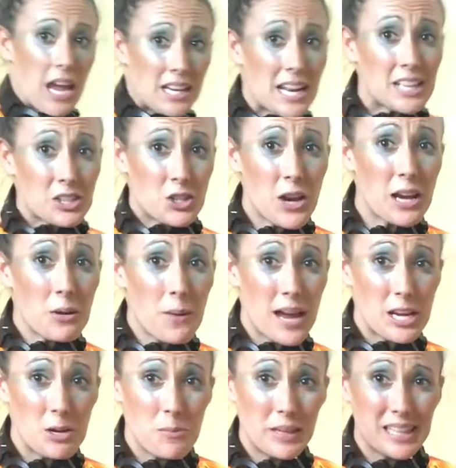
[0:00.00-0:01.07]
Now straight
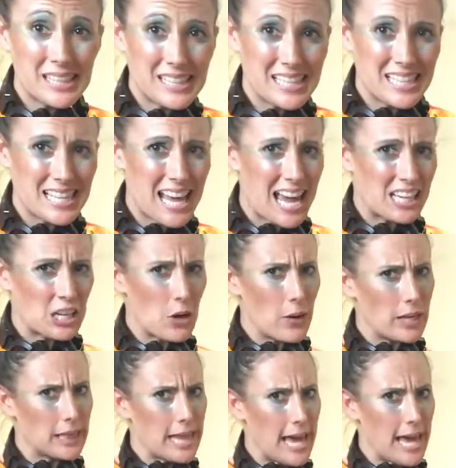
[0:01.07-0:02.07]
away, you'd be listening to that and going,